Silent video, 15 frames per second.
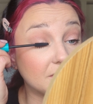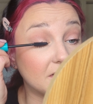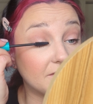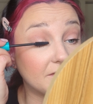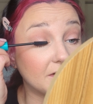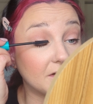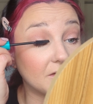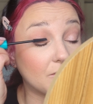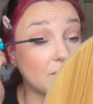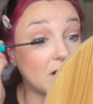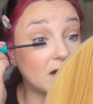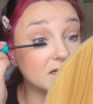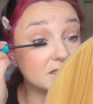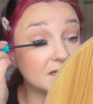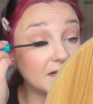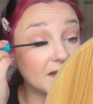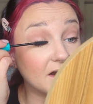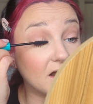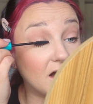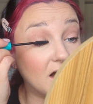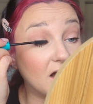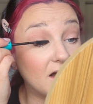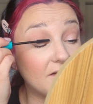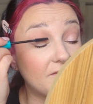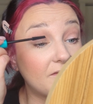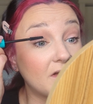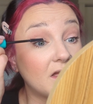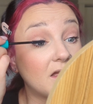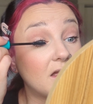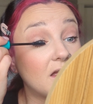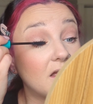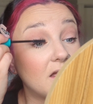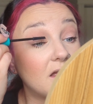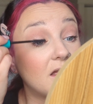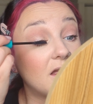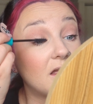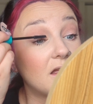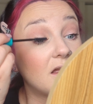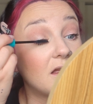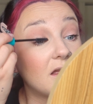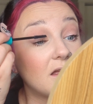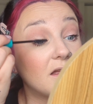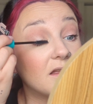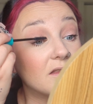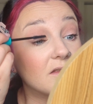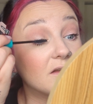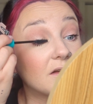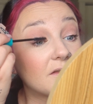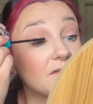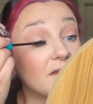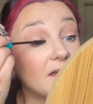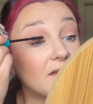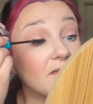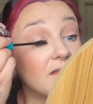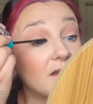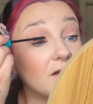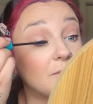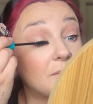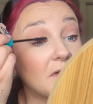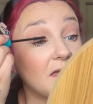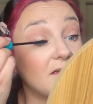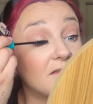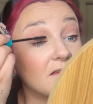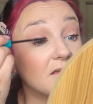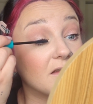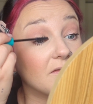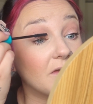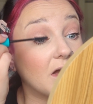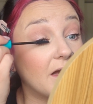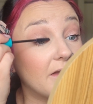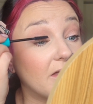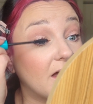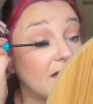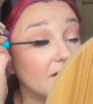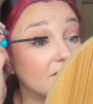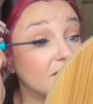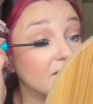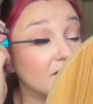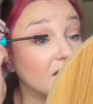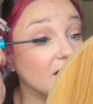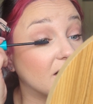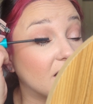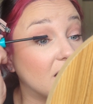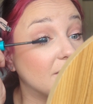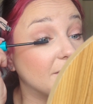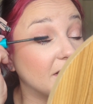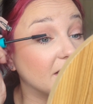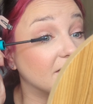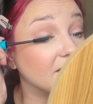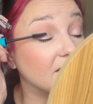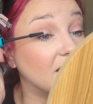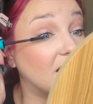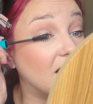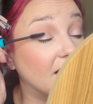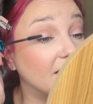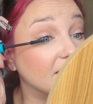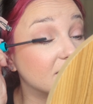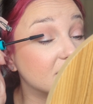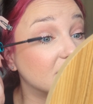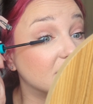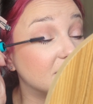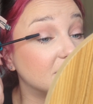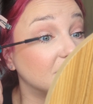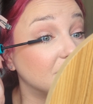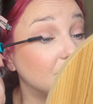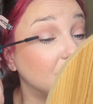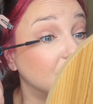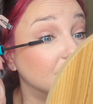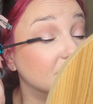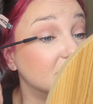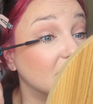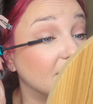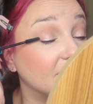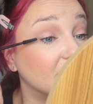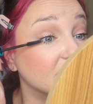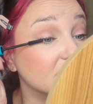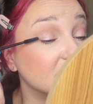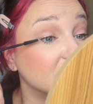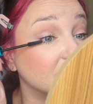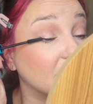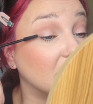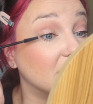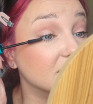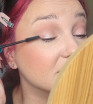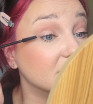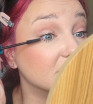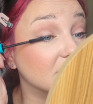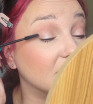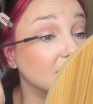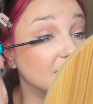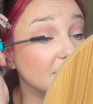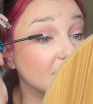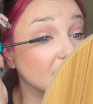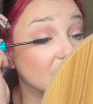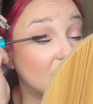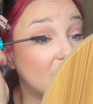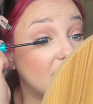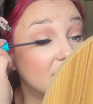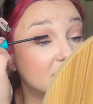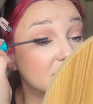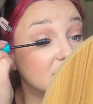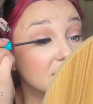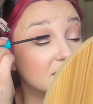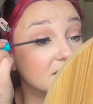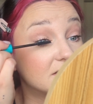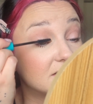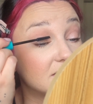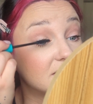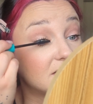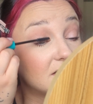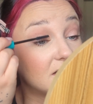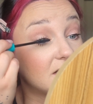whenever you're washing it off, it looks like little pieces of eyelashes are coming. It's not, it's the tubes that this deposits onto your lashes.